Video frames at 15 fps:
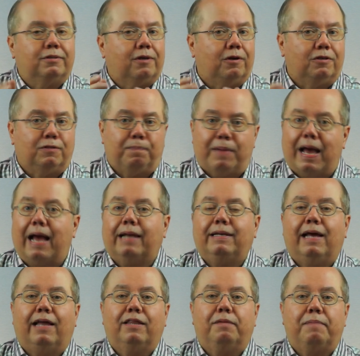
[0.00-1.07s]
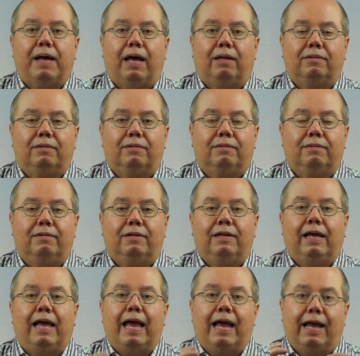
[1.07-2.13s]
goes back down the mountain
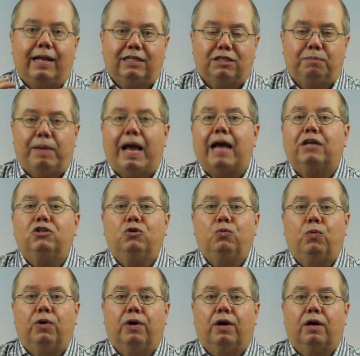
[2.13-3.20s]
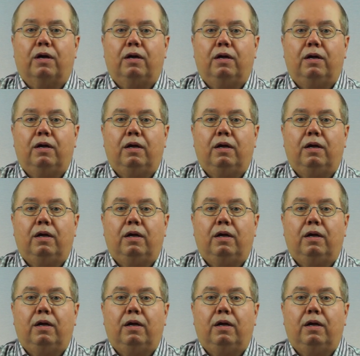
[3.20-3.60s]
and gets back to work